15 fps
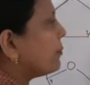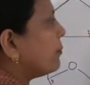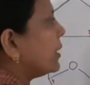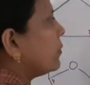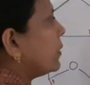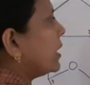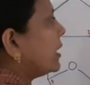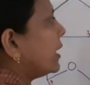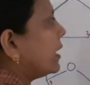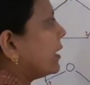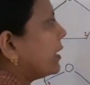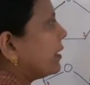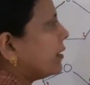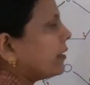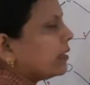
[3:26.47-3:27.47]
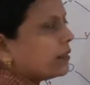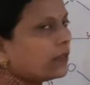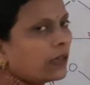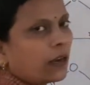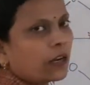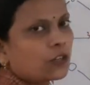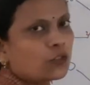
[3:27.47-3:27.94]
Between A and T
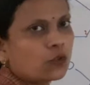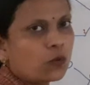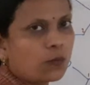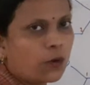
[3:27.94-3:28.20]
there are 2